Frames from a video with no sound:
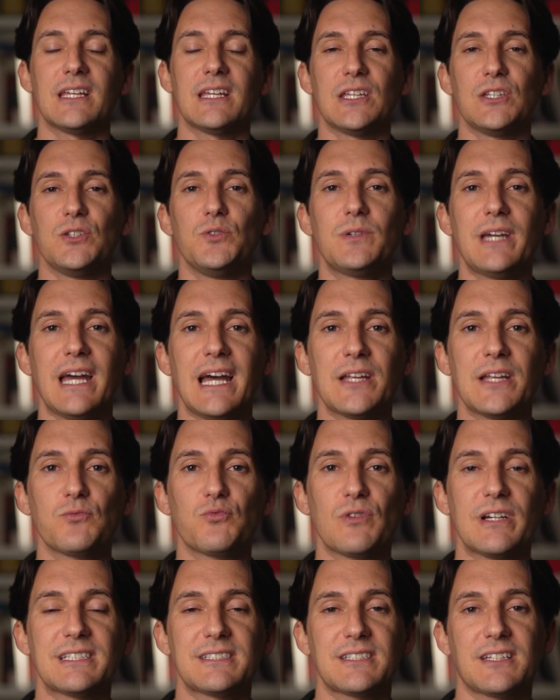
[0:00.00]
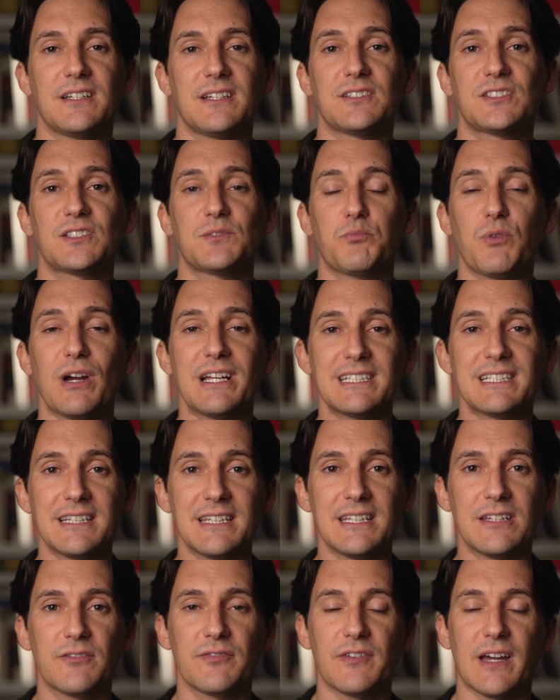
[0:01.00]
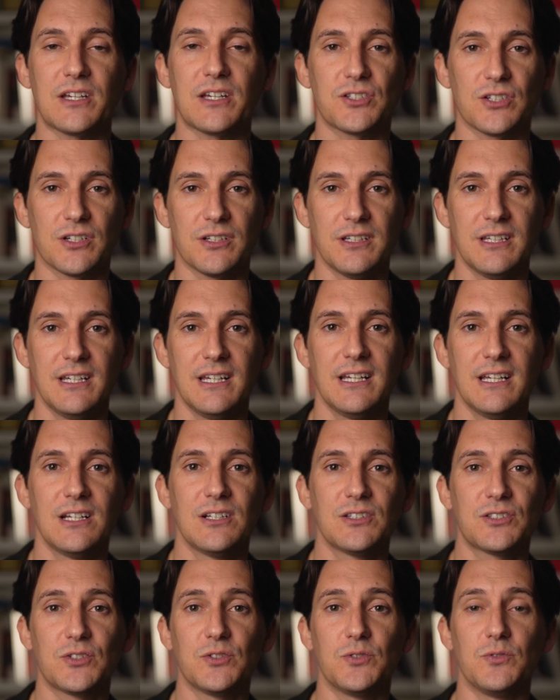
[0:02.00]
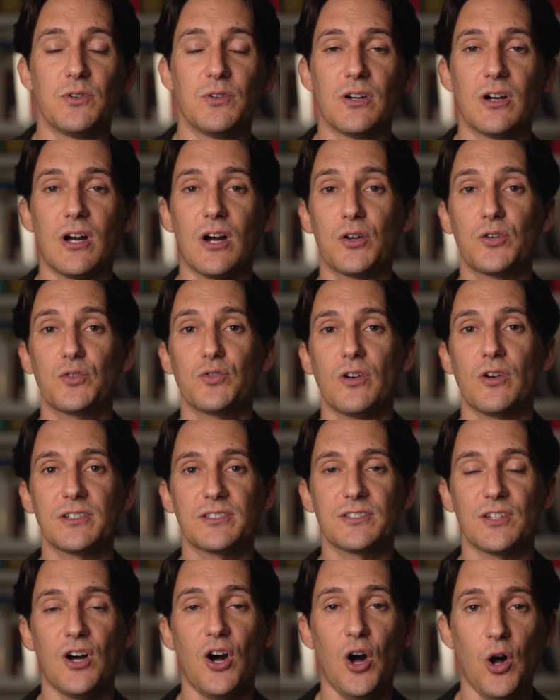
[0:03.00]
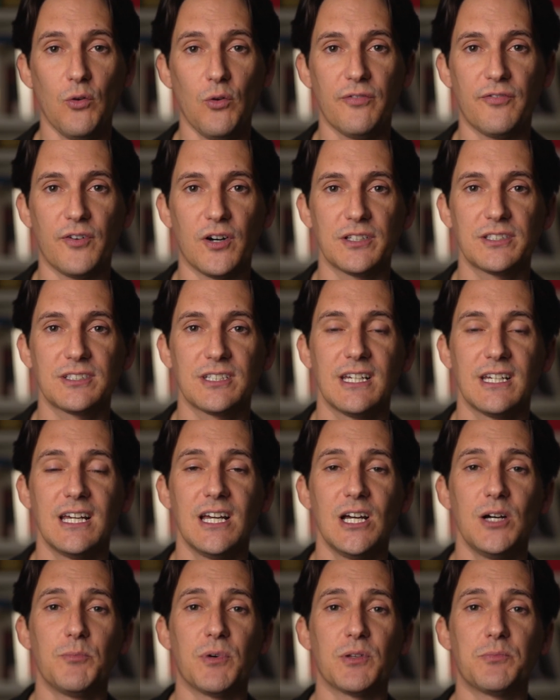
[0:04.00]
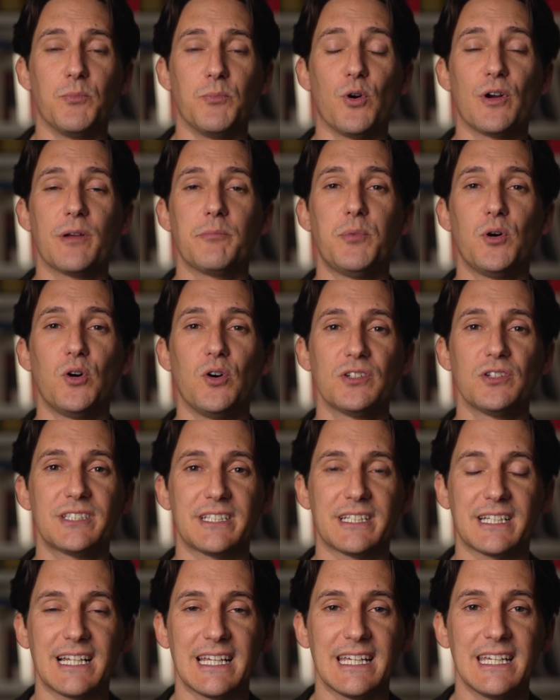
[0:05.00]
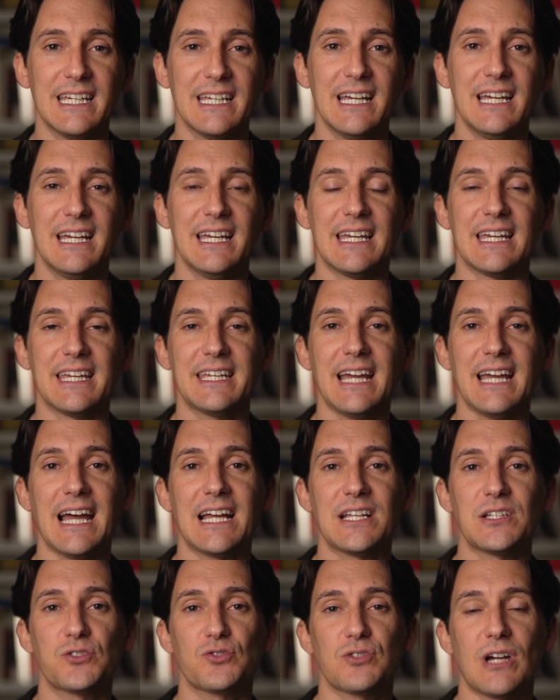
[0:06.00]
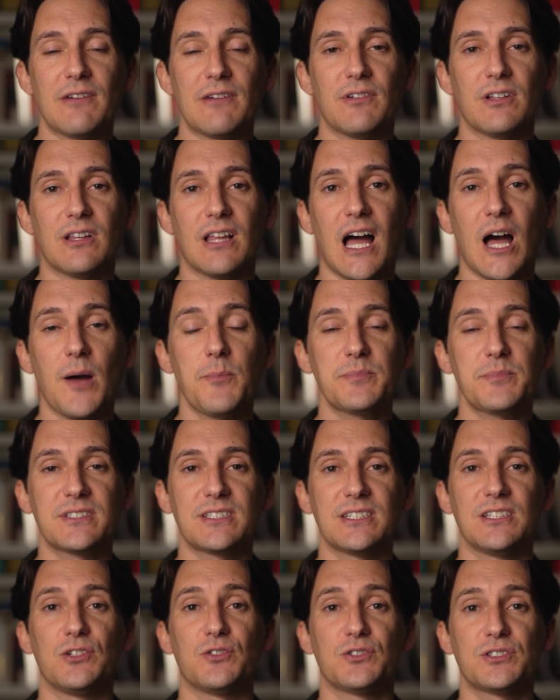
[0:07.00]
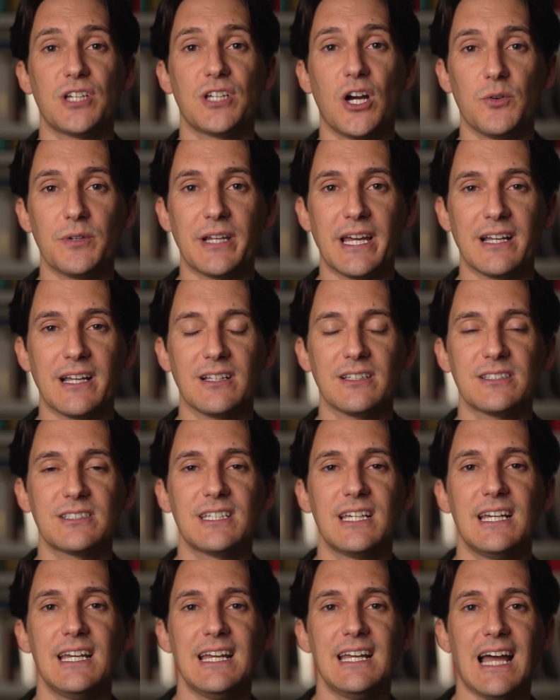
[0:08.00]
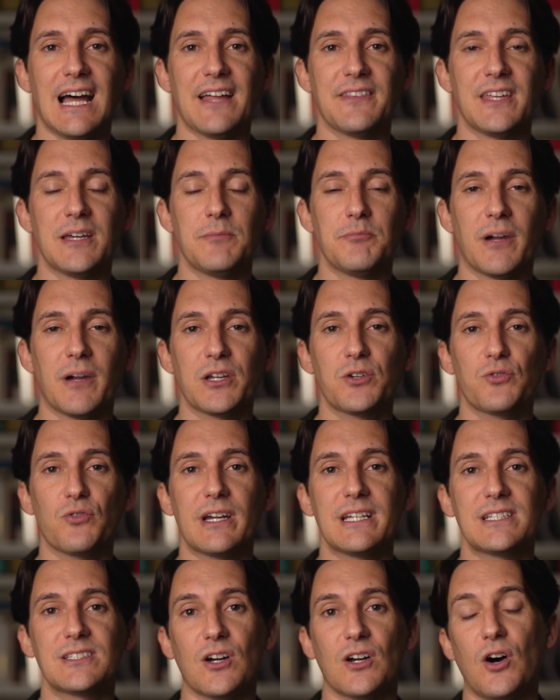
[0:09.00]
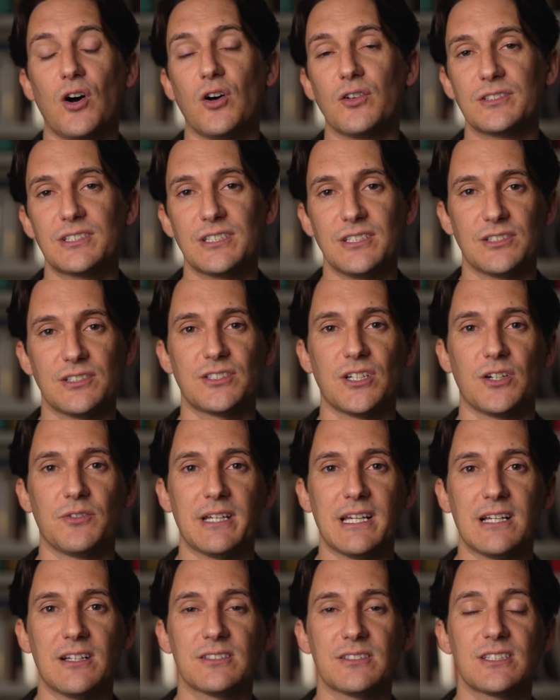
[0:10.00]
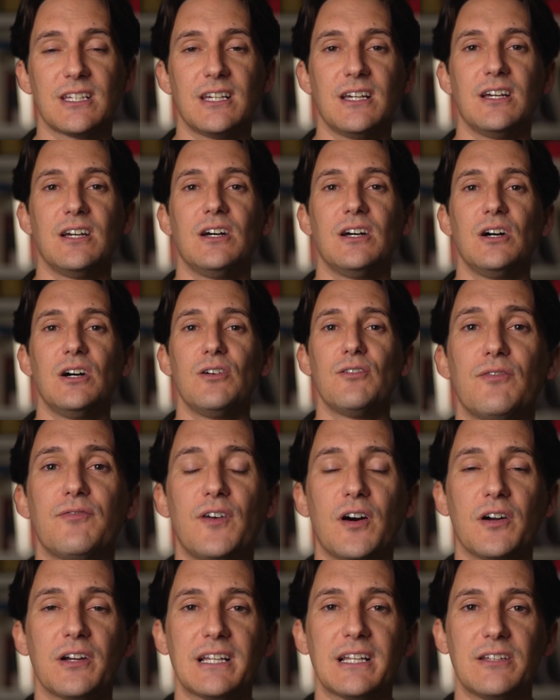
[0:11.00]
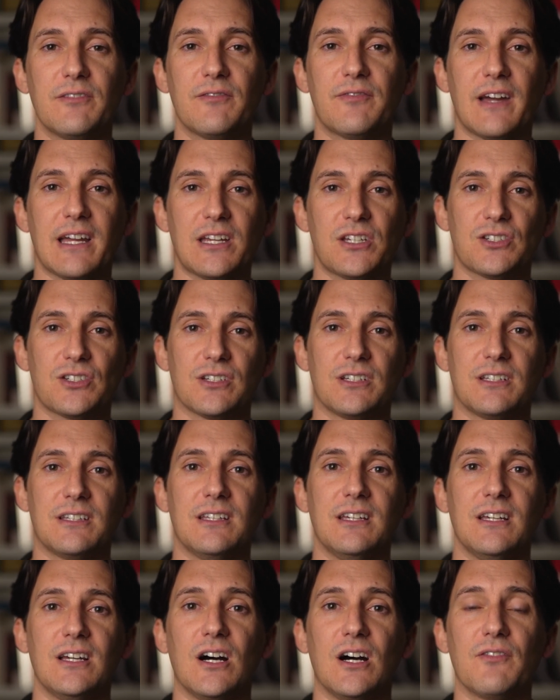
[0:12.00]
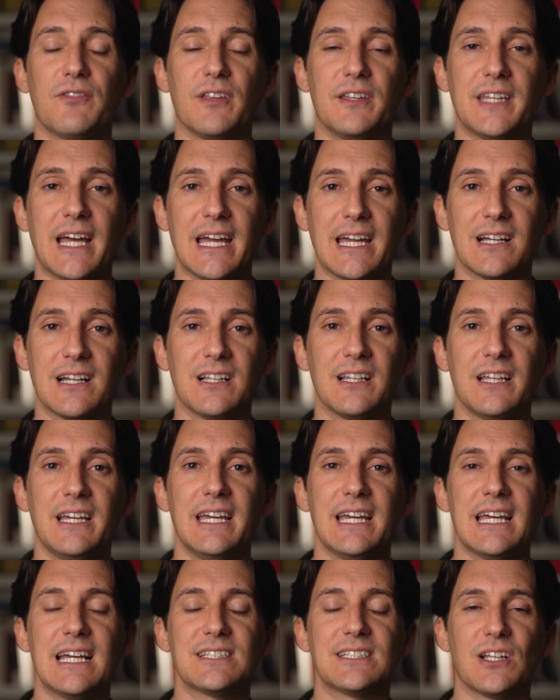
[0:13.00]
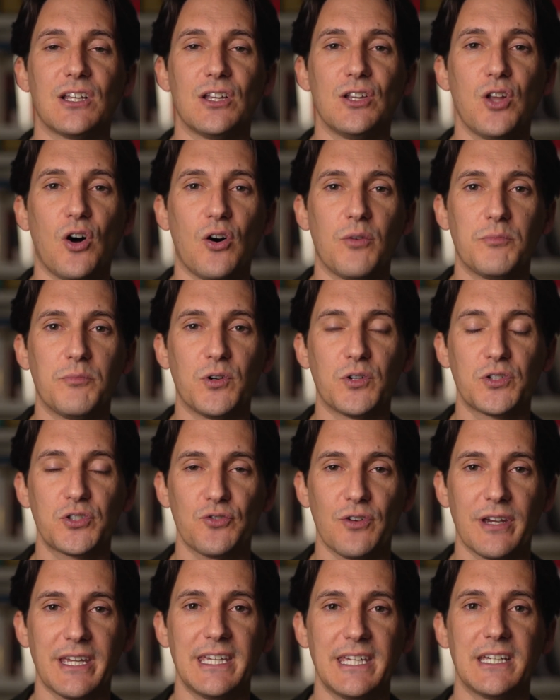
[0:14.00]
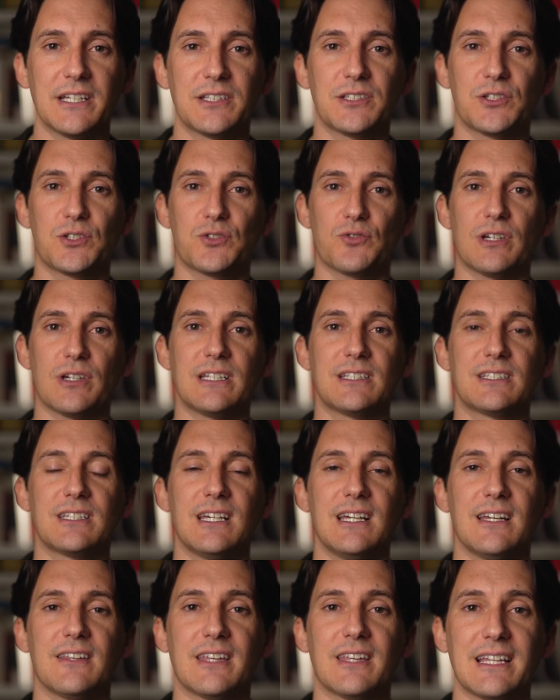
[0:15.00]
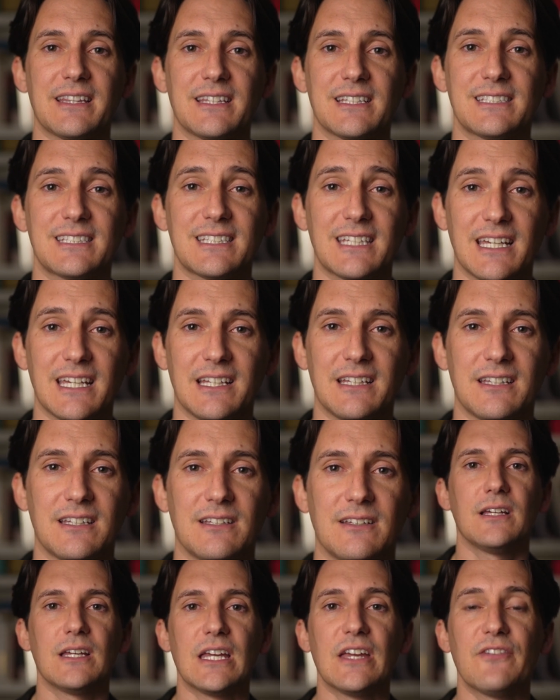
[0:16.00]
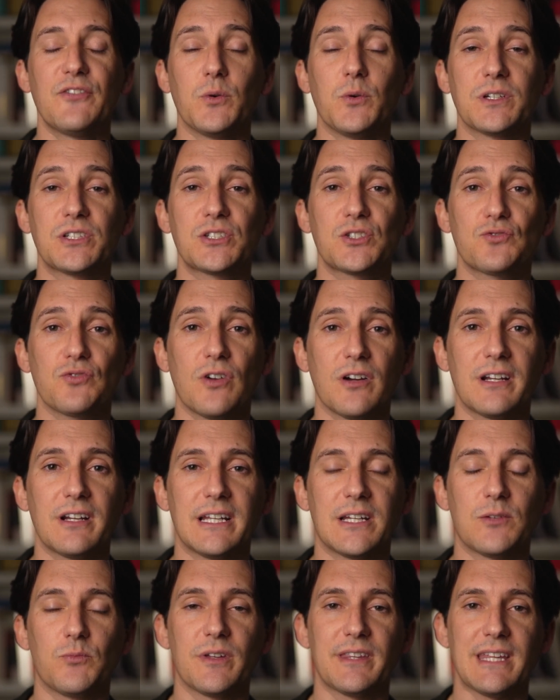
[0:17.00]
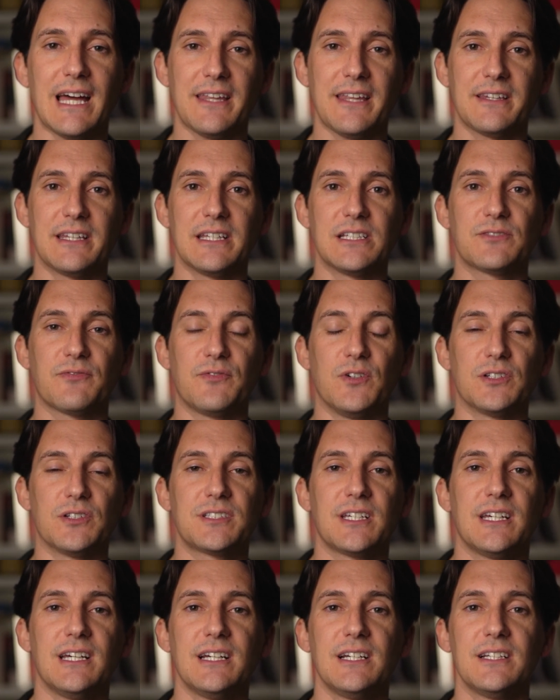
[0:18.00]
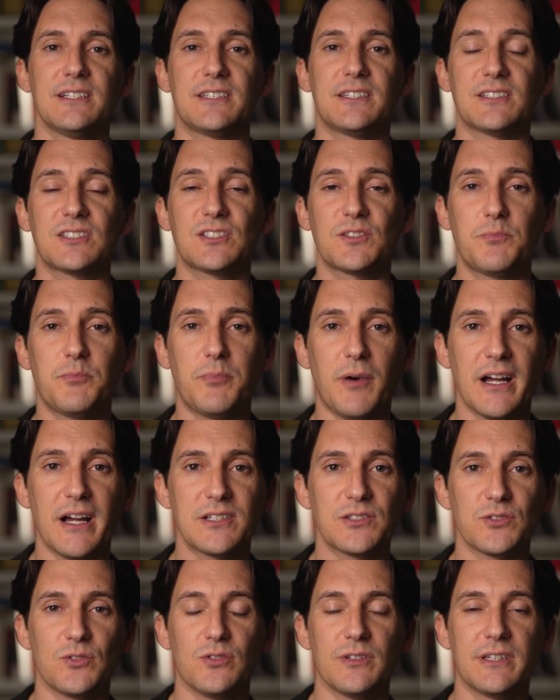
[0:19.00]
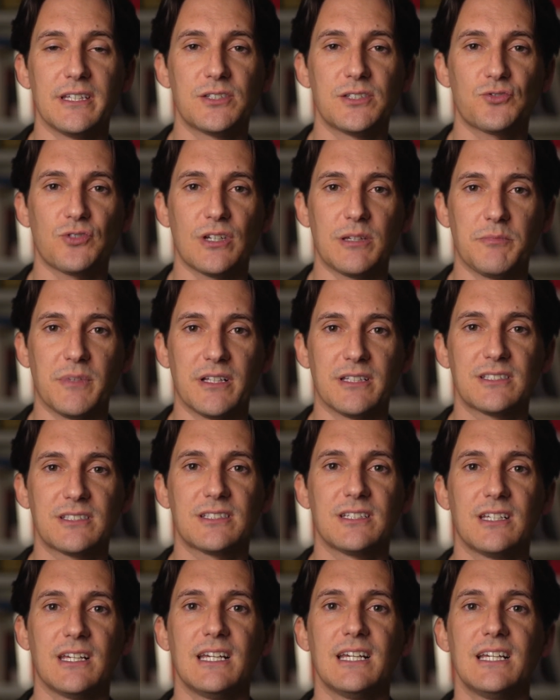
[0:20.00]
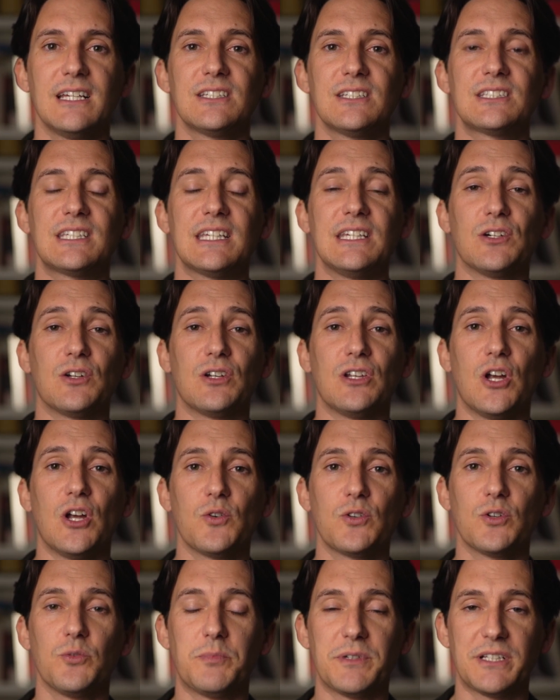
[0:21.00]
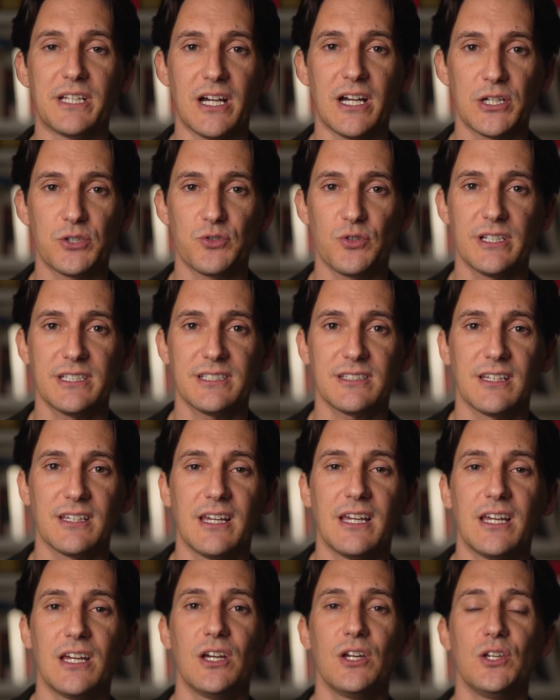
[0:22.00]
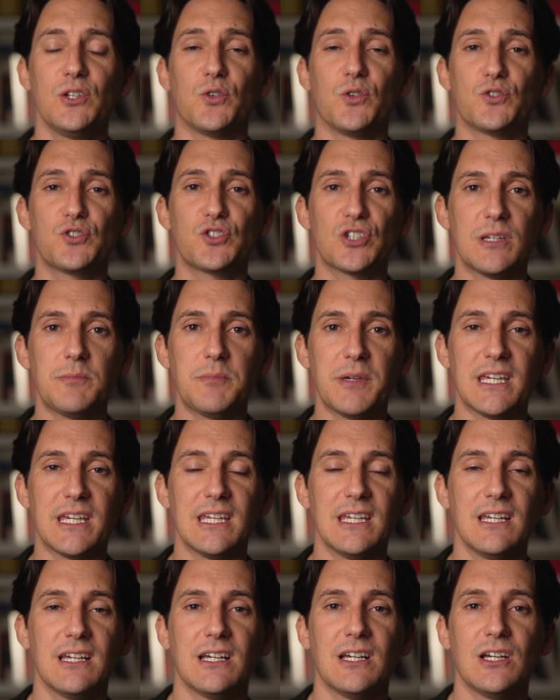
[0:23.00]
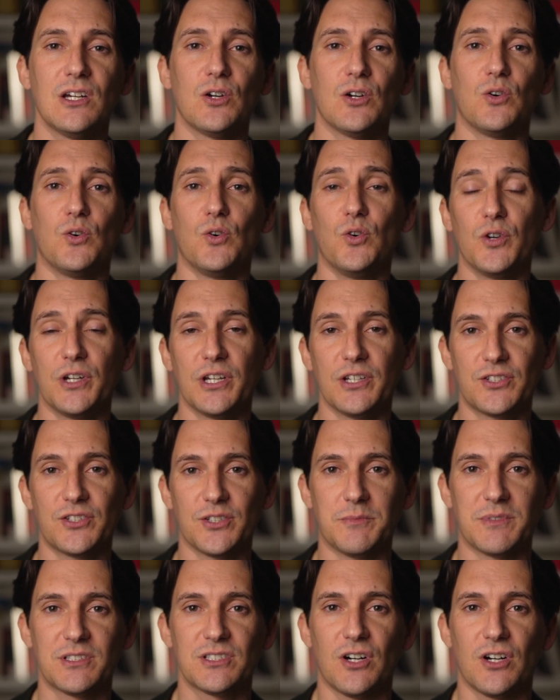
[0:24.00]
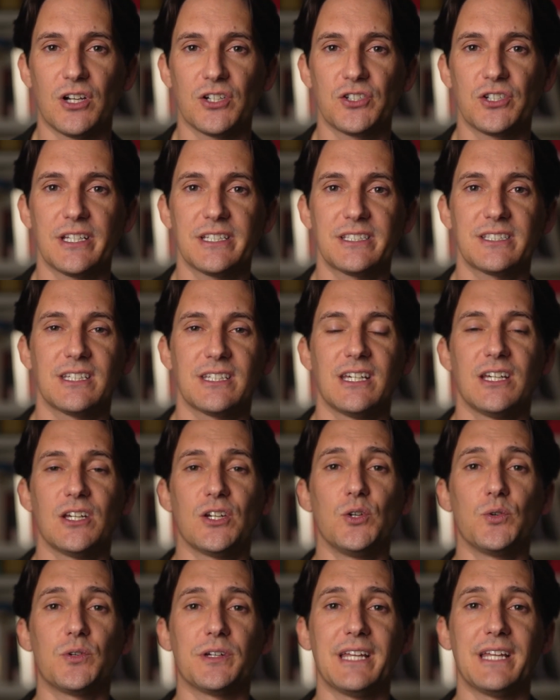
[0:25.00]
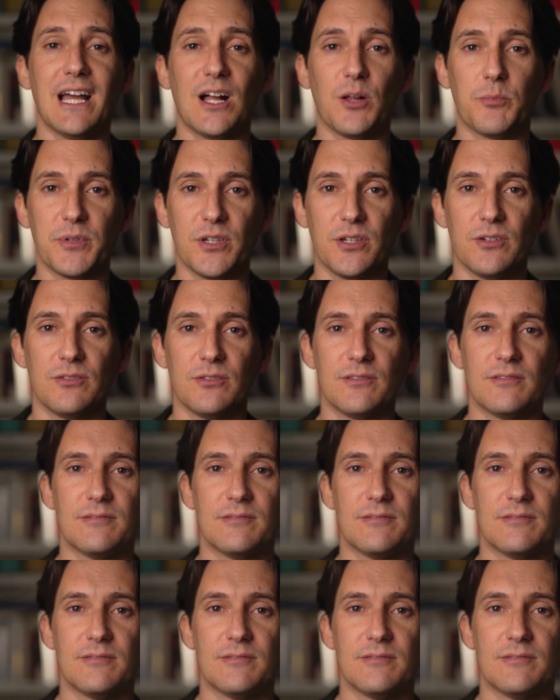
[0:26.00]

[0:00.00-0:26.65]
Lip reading: You can risk spreading the infection to across the whole foot, but more importantly, it can travel up to your toenails and then migrate onto your toenails. Fungal infection of the nail is a lot more trickier to treat than the skin. If you are struggling with athlete's foot, despite all these treatments, see your local podiatrist, your GP, or your dermatologist who can help you.